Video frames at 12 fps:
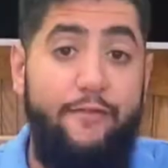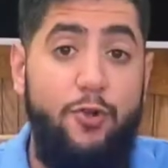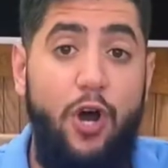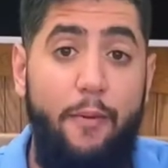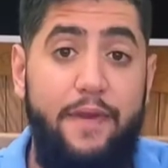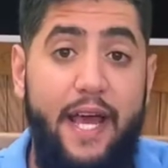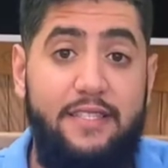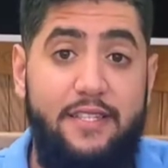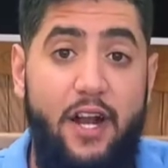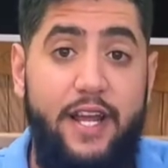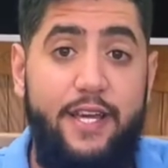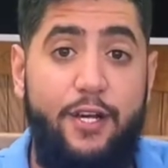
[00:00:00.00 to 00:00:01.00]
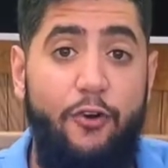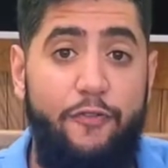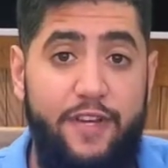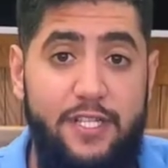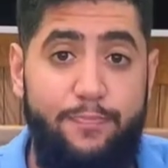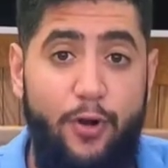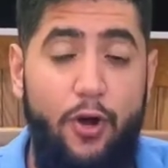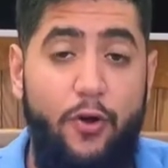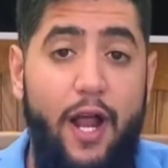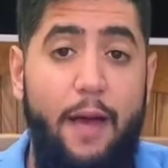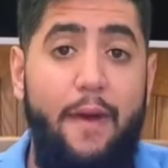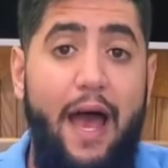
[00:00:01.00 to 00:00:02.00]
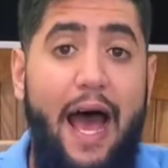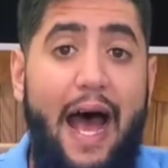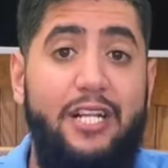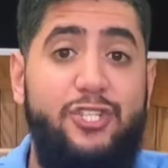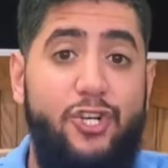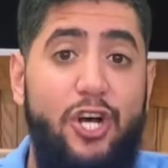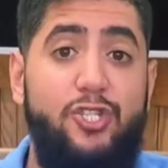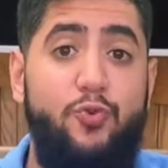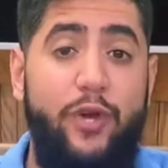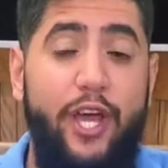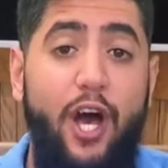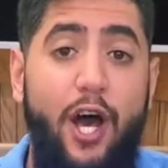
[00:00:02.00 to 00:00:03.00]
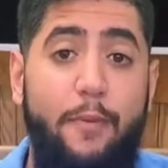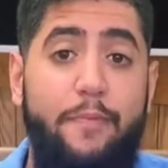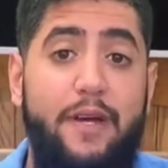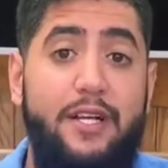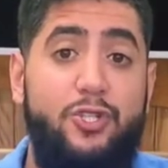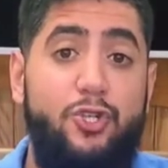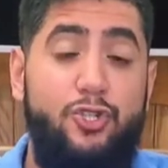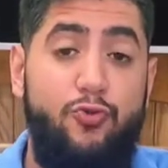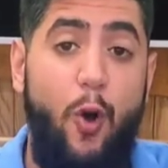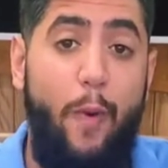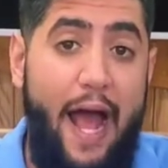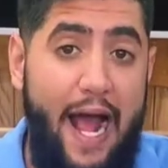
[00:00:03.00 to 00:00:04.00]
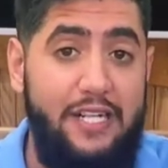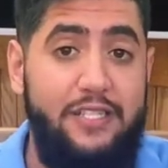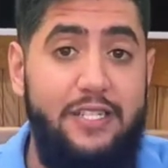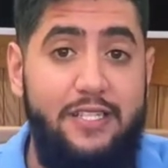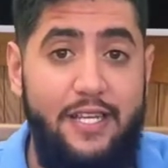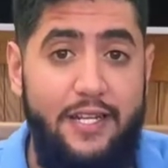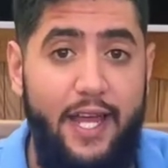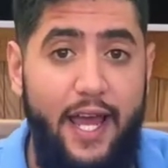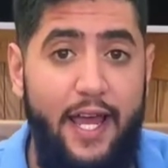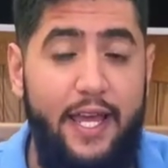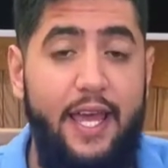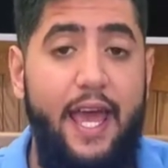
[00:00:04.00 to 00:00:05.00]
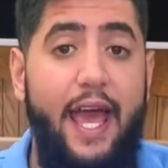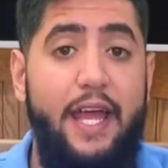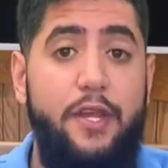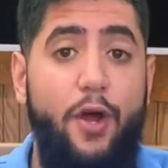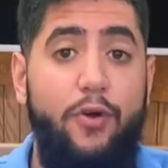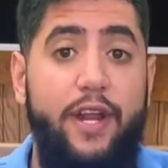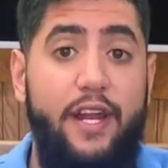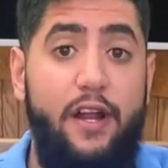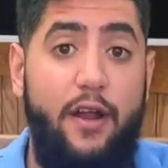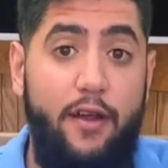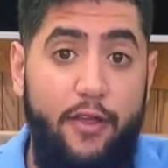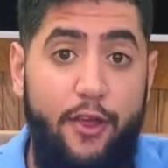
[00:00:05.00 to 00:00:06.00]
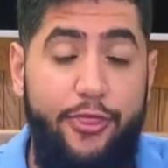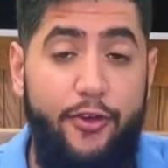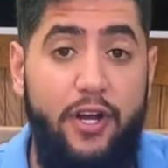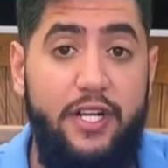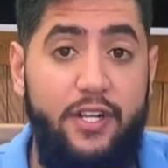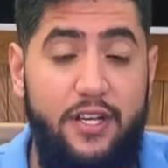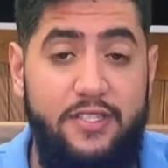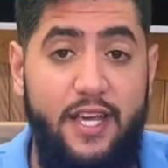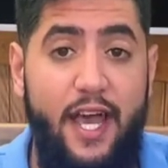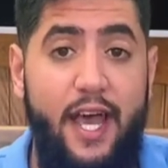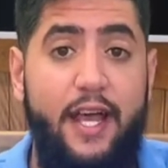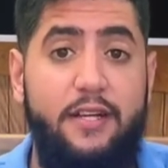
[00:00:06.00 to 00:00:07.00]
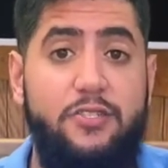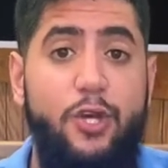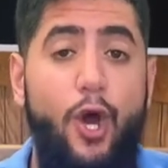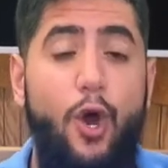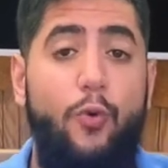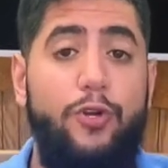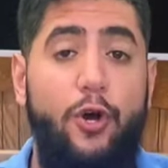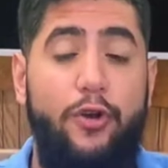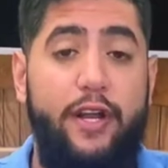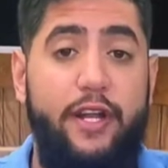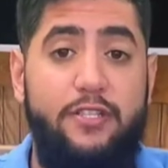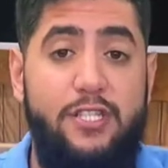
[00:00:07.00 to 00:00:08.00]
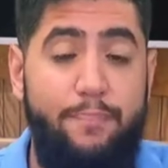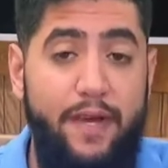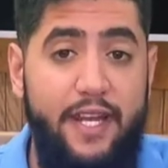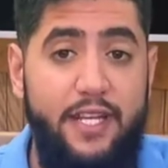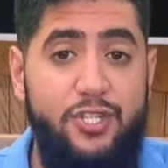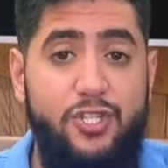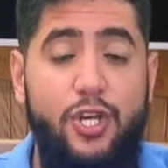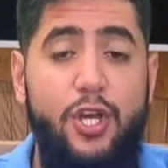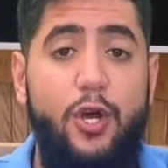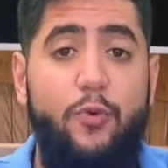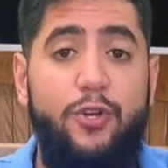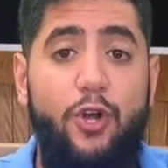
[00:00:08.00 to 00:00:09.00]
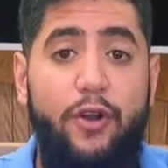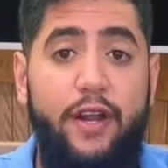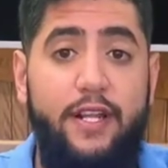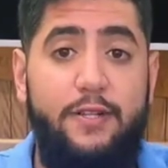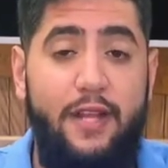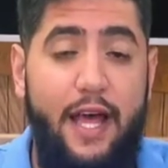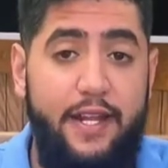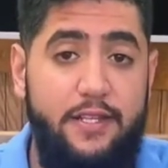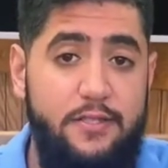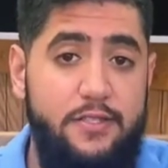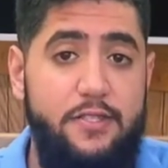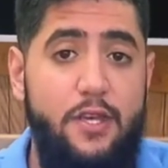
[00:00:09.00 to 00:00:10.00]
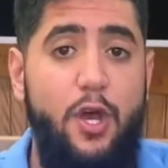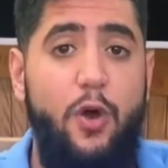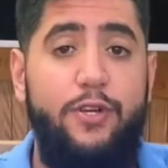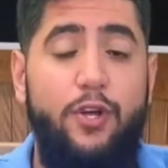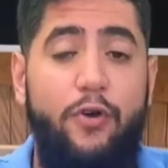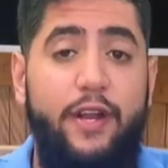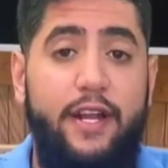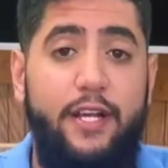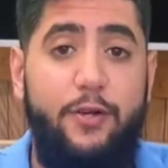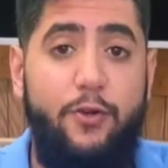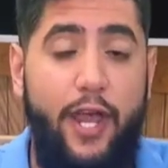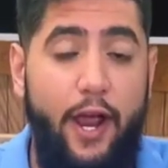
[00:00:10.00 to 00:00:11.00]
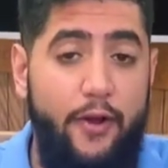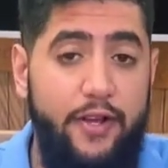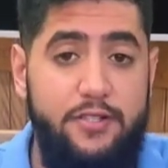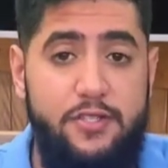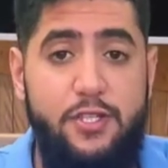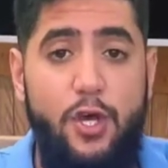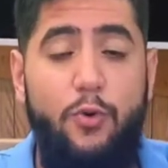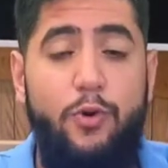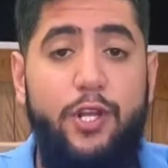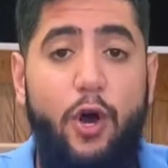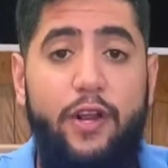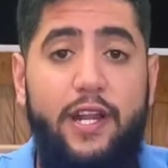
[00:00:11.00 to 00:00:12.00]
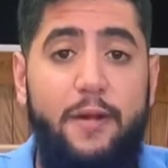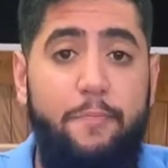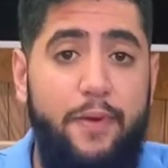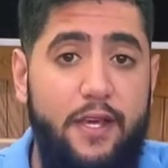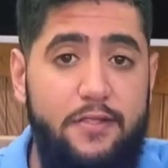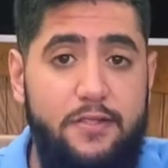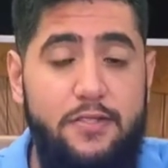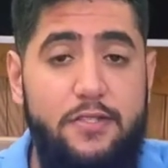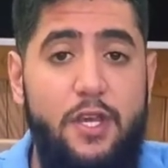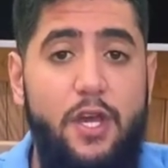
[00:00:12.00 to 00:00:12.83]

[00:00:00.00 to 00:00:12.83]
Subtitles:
new updates in our Eco Feeds program. I just went up to Jerome actually today and donated another 30 dozen eggs. We donated spinach, we donated lettuce, we donated carrots, we donated beets,